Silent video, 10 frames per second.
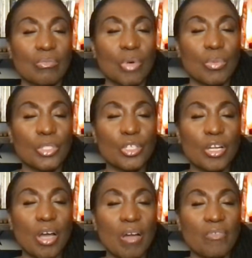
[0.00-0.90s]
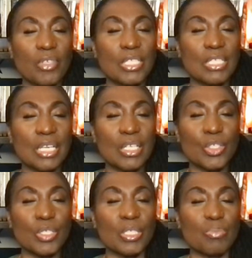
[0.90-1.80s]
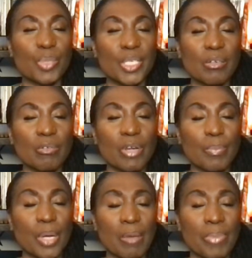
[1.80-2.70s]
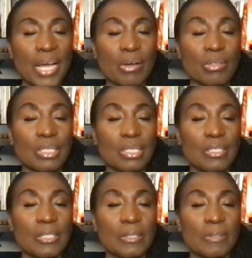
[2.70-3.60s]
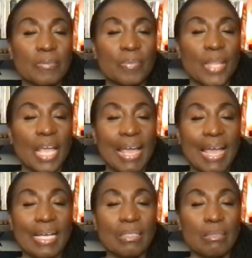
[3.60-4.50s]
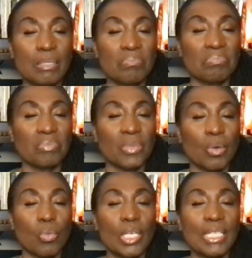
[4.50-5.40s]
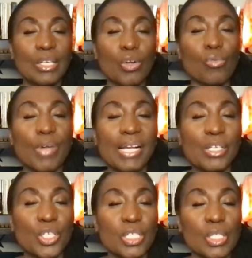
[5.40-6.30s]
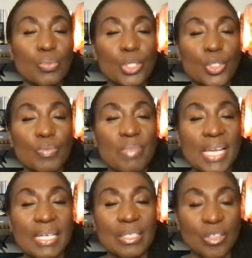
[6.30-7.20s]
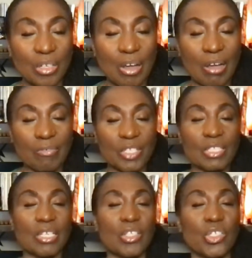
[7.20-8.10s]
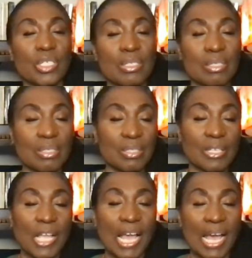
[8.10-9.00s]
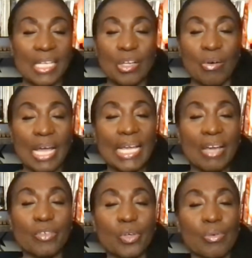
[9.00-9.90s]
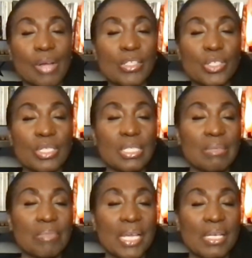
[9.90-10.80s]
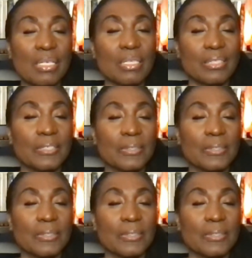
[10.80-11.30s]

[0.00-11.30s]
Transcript: What would your conversations be about? And what corrections would you make in your conversations? I know I have corrections to make.